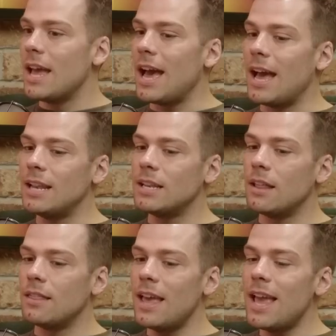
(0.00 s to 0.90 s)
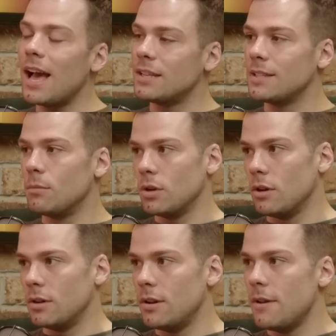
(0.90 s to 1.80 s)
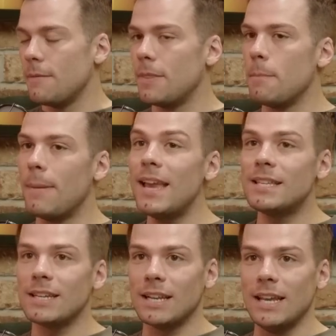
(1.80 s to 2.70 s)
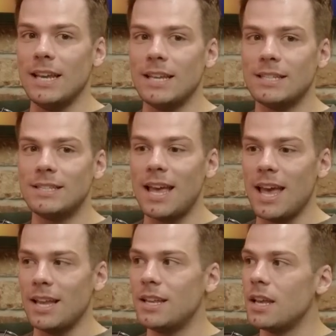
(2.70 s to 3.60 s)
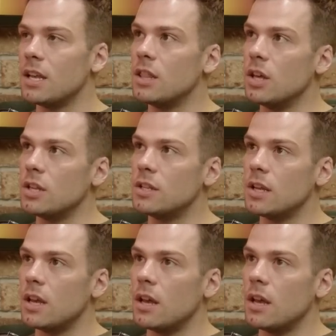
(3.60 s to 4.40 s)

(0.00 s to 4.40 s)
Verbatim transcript: And they had someone on that basically said that